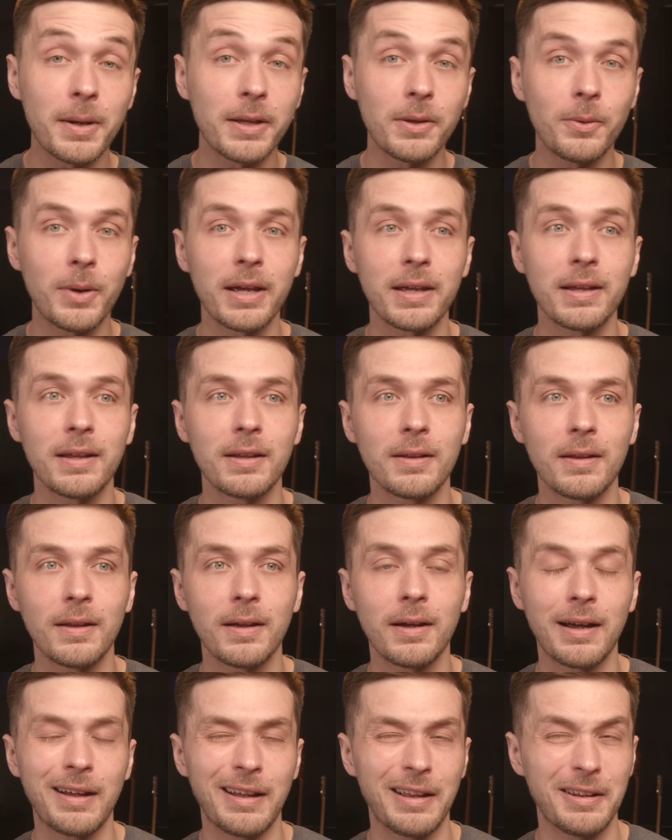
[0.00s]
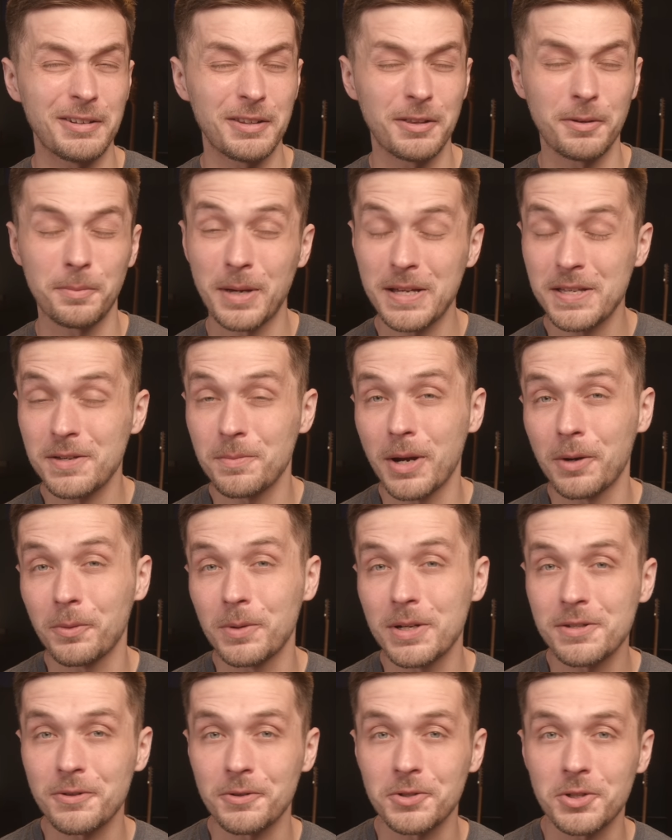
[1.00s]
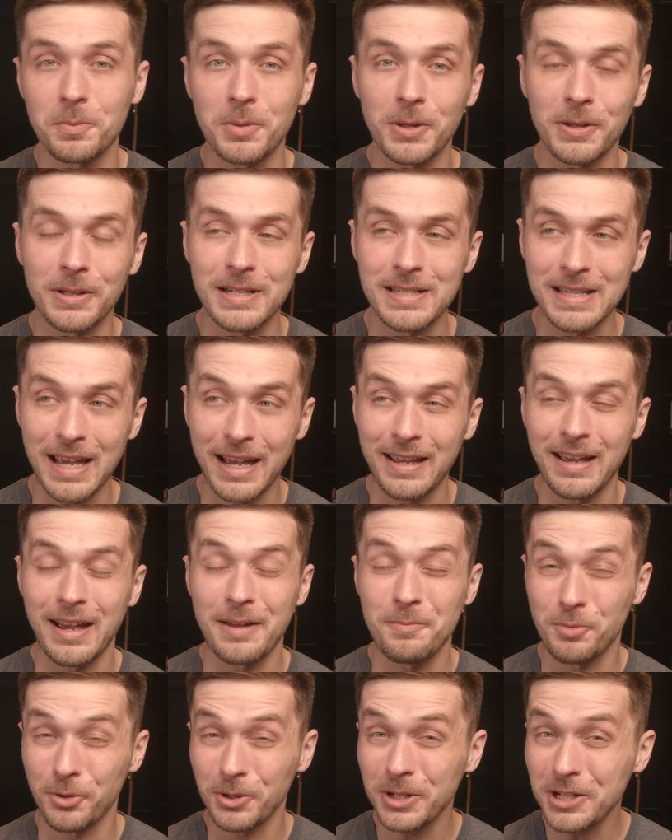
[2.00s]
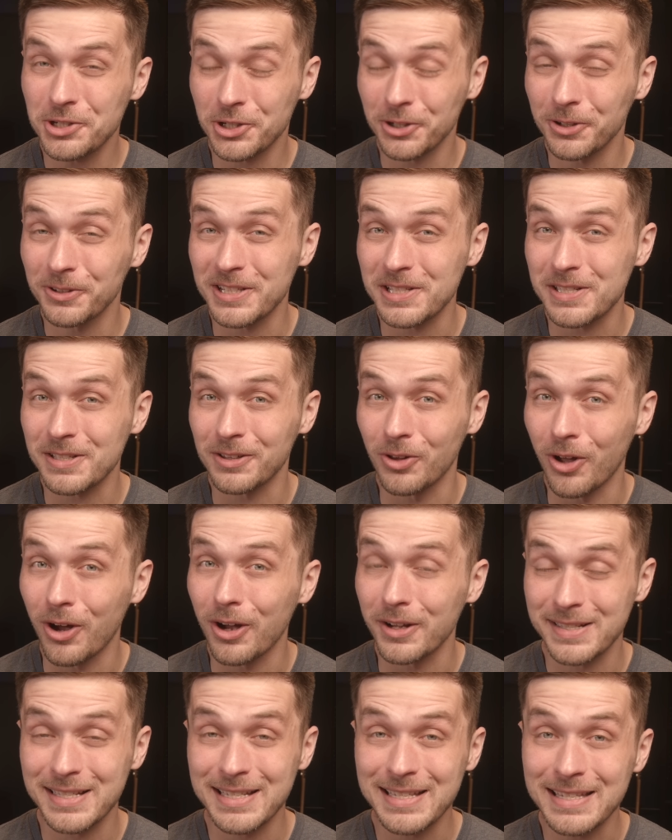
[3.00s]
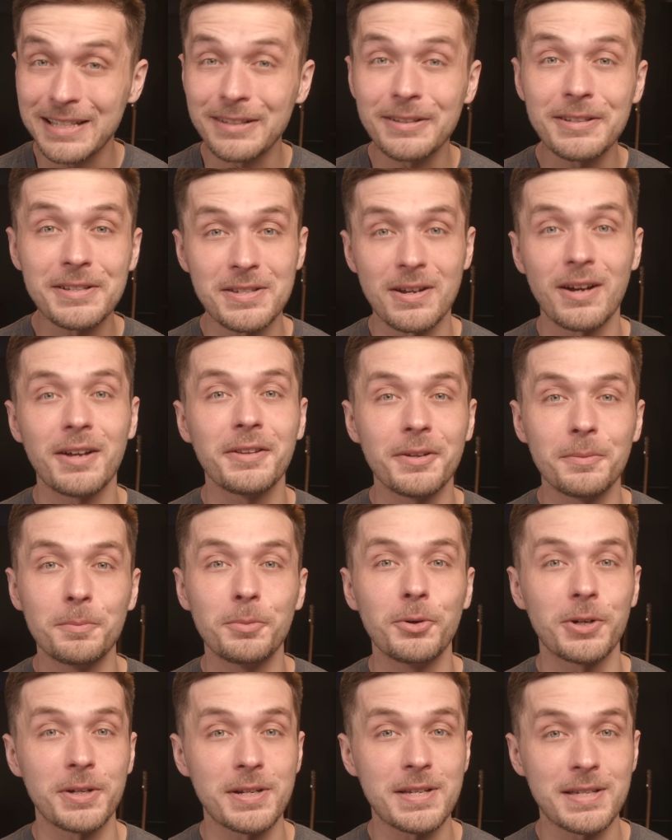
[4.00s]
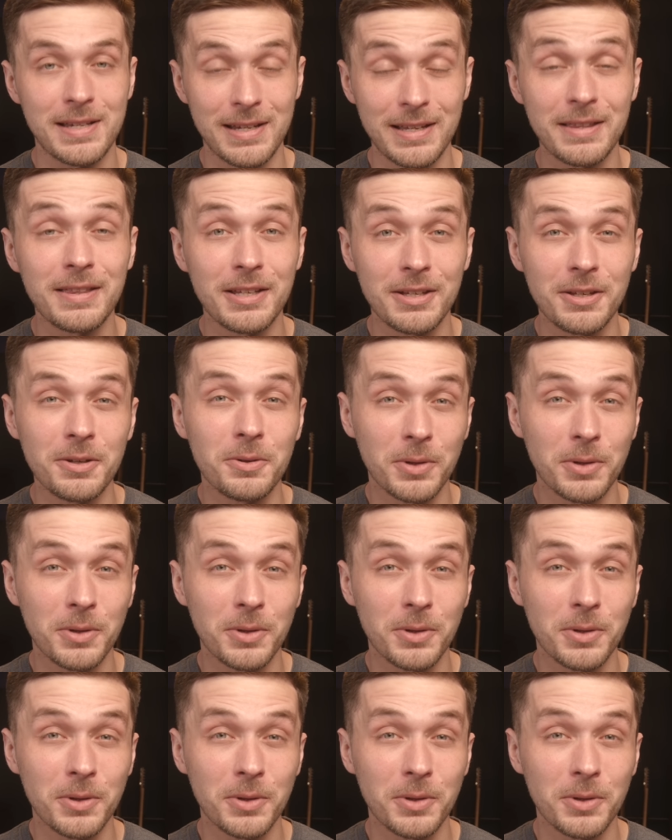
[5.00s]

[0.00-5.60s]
by the way, the best of my research abilities, I'm pretty sure this law still is on the books in the